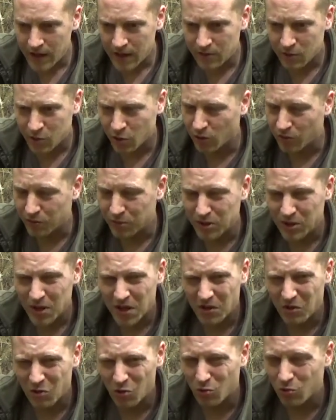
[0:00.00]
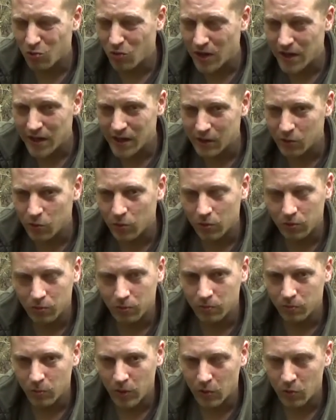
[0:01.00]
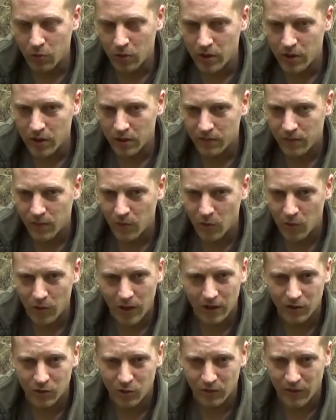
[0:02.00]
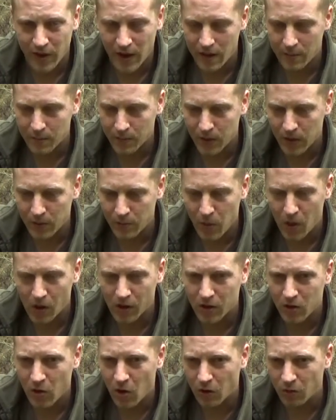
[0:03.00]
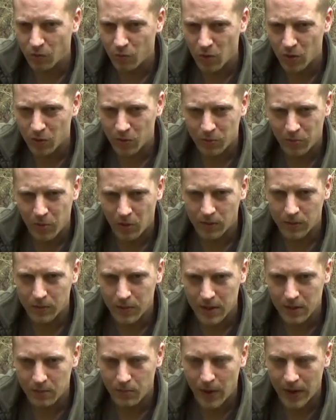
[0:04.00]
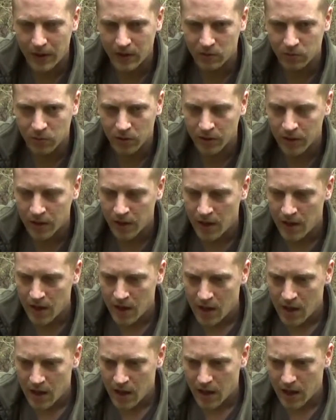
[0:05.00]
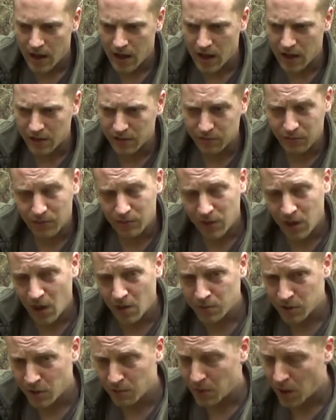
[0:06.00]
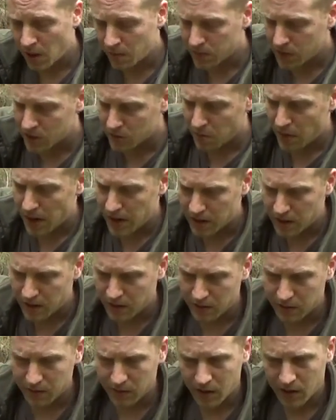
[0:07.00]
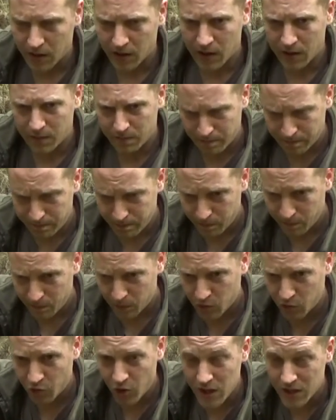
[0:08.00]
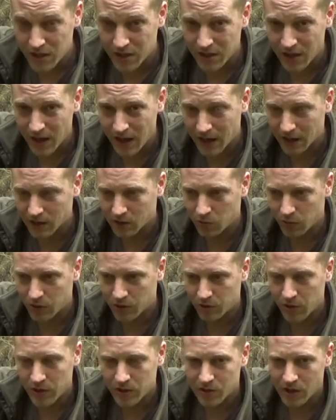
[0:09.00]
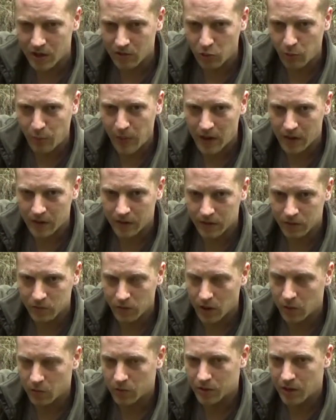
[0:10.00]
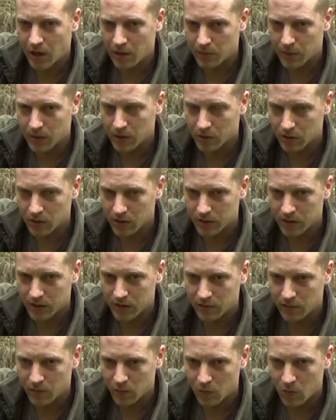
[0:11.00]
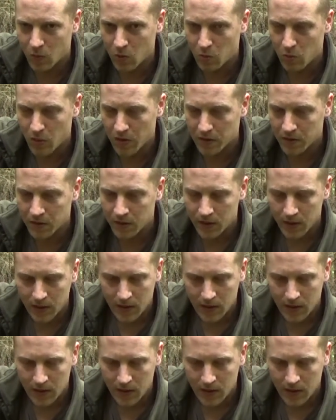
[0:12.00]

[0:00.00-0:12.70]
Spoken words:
sort of material really will work for that sort of hat, but a polycotton one would probably be the best one. Some companies make treated hats which are insect repellent as well, which can be a good idea for warm weather.